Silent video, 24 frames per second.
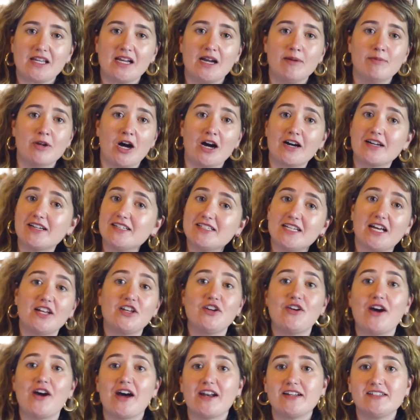I'm not going to tell
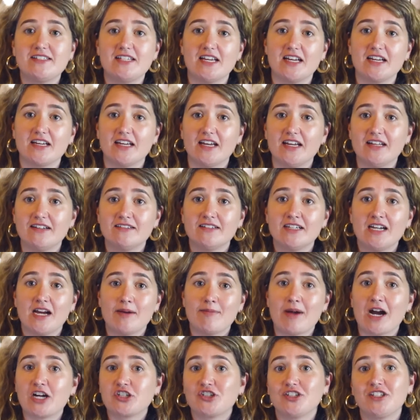you how to take it.
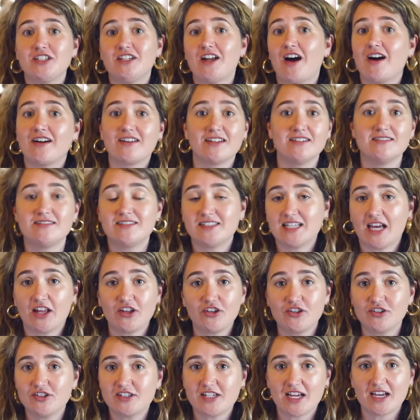I'm actually not going to tell
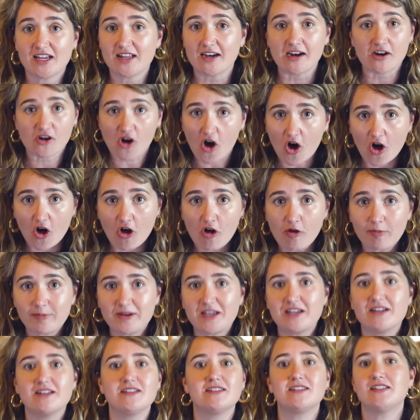you to take it at all,
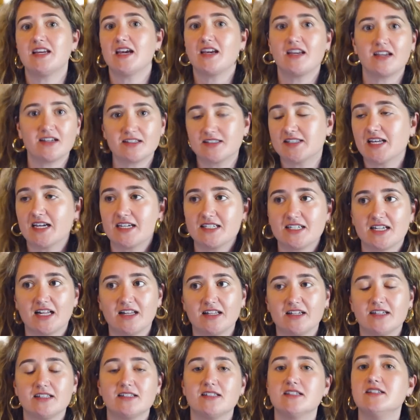because taking a
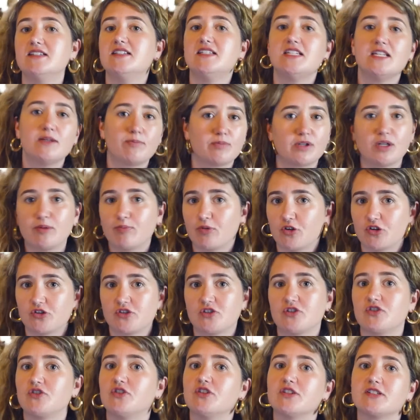psychedelic is a deeply
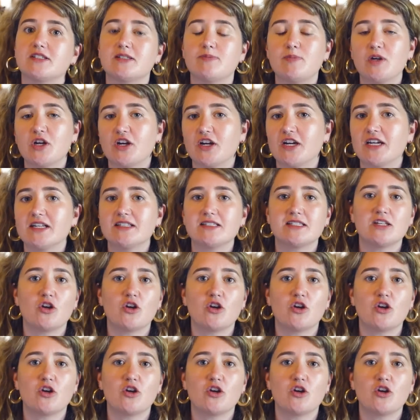personal experience